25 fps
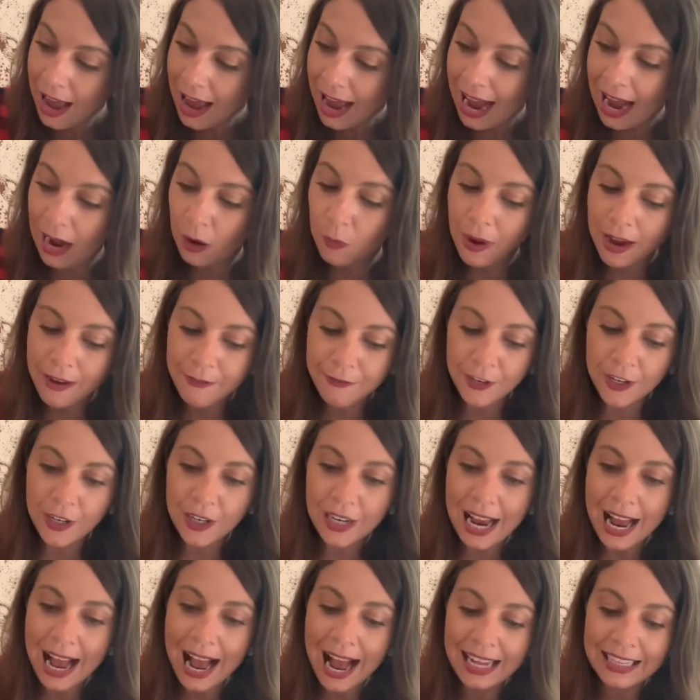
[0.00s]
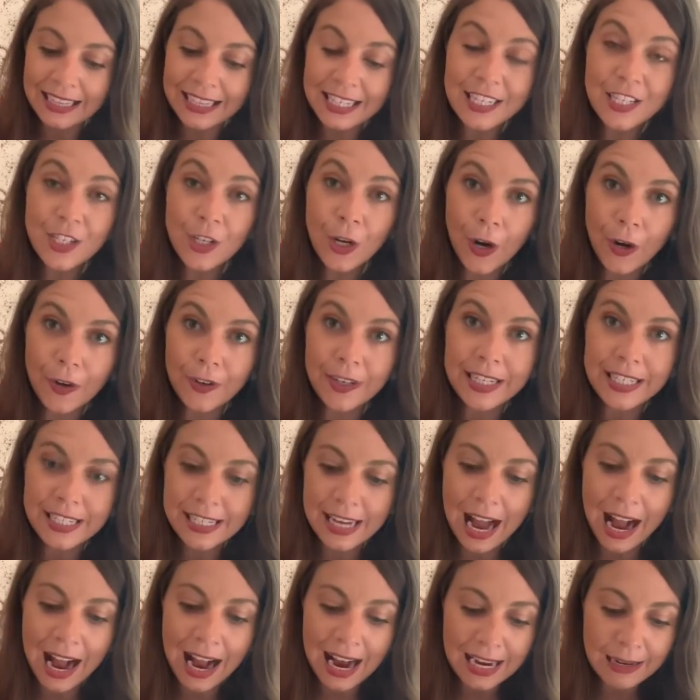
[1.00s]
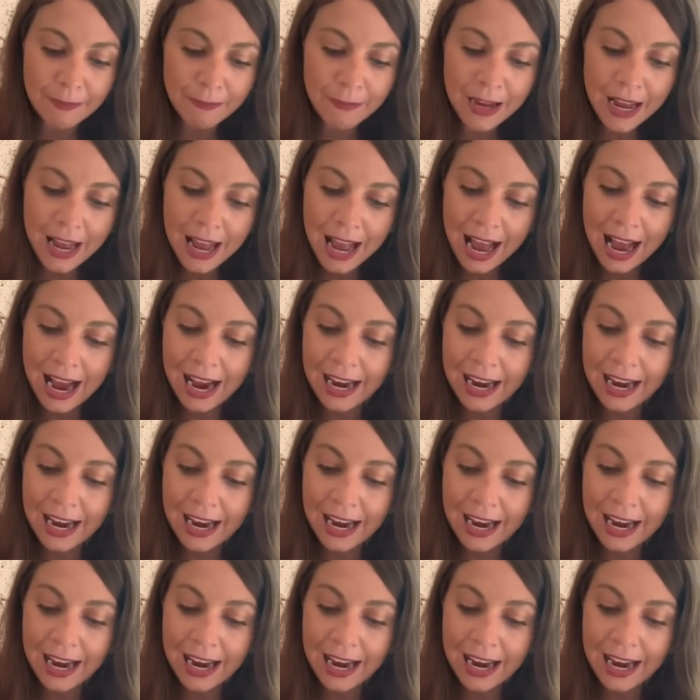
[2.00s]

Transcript: However, at this current time,